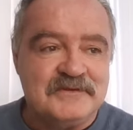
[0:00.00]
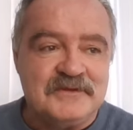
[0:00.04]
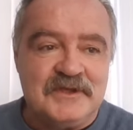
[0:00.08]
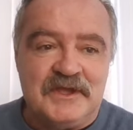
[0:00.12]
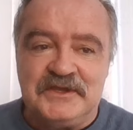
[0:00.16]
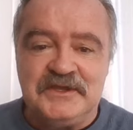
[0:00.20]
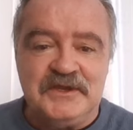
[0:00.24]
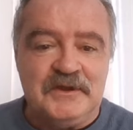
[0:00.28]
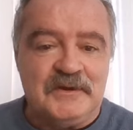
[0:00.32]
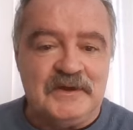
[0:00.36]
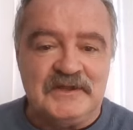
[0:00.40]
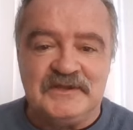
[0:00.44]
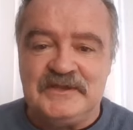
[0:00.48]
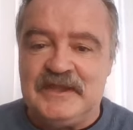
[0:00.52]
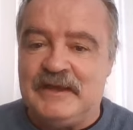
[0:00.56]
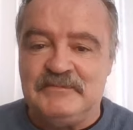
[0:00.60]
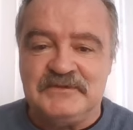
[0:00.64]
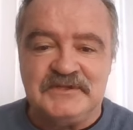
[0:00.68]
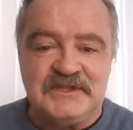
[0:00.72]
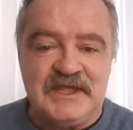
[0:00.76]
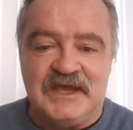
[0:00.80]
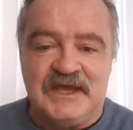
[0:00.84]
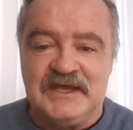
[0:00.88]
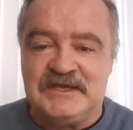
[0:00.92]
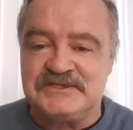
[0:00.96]
You know, in
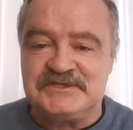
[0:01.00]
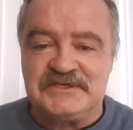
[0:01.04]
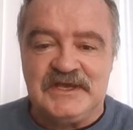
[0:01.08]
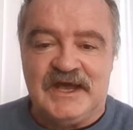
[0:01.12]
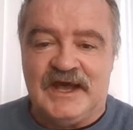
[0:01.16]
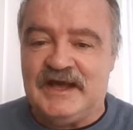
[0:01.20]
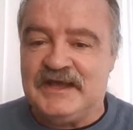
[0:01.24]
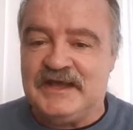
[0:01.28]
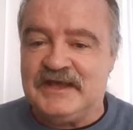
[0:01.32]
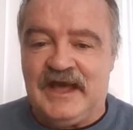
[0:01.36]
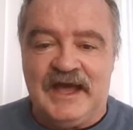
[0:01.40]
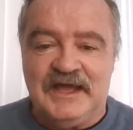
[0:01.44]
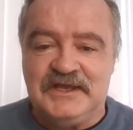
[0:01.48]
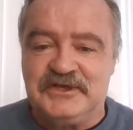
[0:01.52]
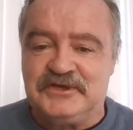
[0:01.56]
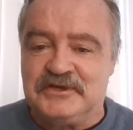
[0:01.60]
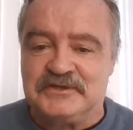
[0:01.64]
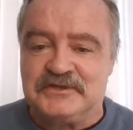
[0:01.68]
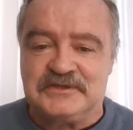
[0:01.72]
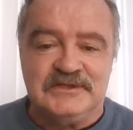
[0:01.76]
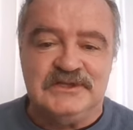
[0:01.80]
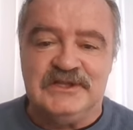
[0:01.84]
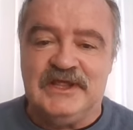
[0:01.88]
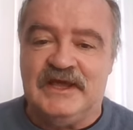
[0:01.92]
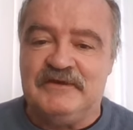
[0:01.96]
them days, I
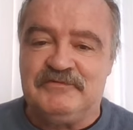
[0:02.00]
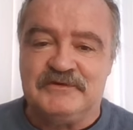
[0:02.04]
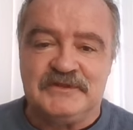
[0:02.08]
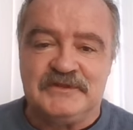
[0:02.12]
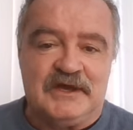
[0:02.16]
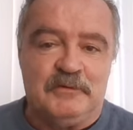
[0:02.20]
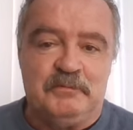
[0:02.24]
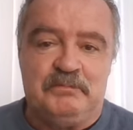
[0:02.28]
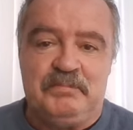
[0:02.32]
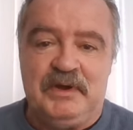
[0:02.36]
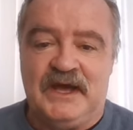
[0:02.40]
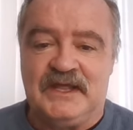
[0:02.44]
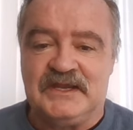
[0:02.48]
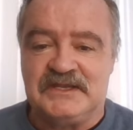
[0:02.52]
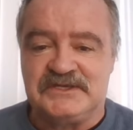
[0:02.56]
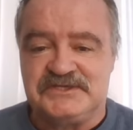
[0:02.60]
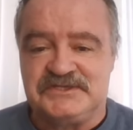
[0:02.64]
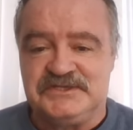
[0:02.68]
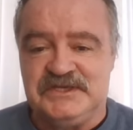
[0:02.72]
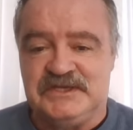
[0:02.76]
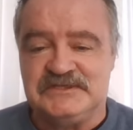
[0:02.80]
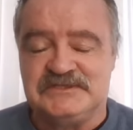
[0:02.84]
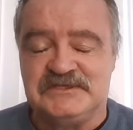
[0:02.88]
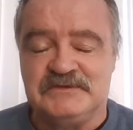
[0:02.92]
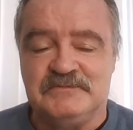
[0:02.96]
couldn't live without
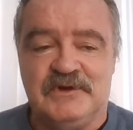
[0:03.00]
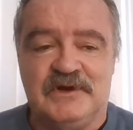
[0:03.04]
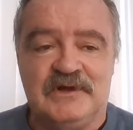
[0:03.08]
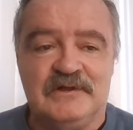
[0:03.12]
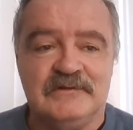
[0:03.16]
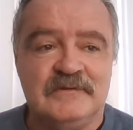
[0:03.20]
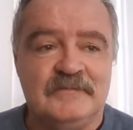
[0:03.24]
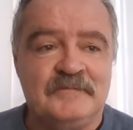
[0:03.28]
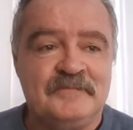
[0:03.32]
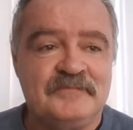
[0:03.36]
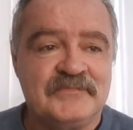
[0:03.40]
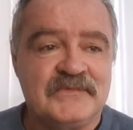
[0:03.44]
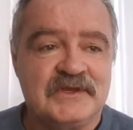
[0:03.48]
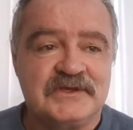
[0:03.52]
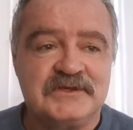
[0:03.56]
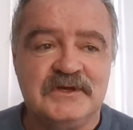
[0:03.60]
paracetamol.